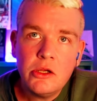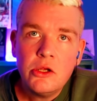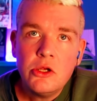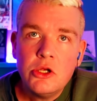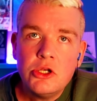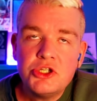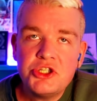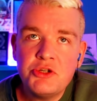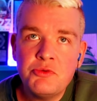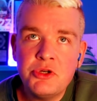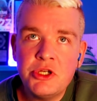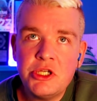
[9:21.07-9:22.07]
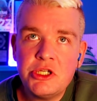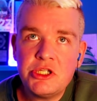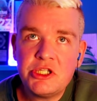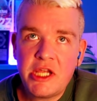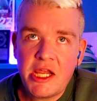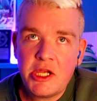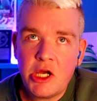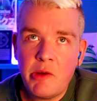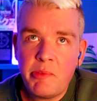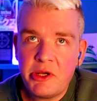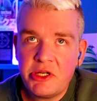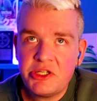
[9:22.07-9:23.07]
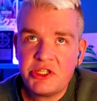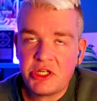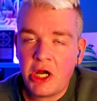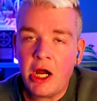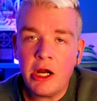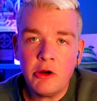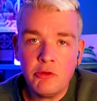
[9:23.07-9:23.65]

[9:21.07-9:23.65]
She would take up an entire